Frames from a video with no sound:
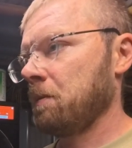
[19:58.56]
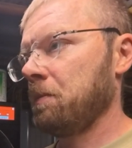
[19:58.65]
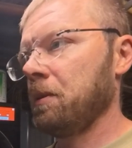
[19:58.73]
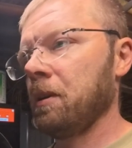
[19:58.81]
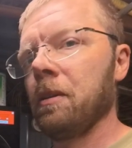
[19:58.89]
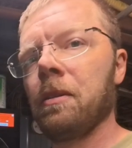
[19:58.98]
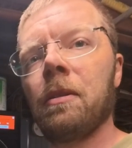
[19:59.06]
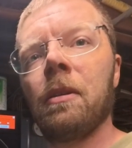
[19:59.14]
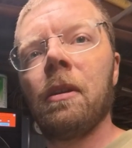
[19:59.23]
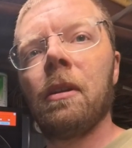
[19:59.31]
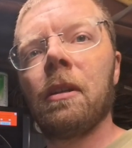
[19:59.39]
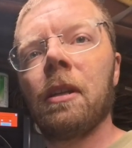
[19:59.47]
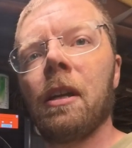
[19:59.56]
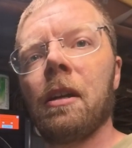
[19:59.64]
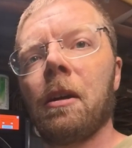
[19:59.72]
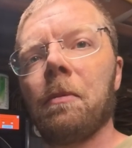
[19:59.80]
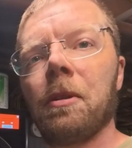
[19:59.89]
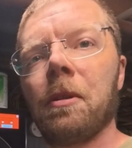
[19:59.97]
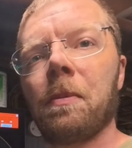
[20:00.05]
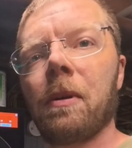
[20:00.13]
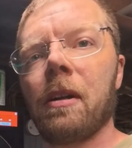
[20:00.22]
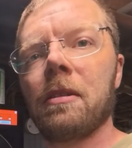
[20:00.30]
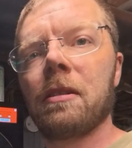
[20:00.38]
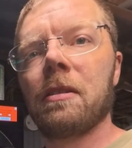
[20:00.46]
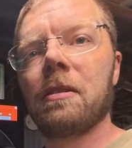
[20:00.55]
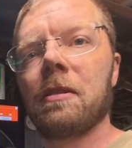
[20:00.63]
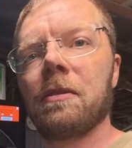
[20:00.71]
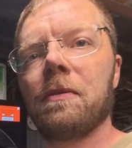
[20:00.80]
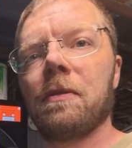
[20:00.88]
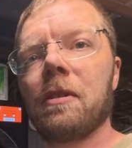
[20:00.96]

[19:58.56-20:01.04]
But yeah, I'm in the process of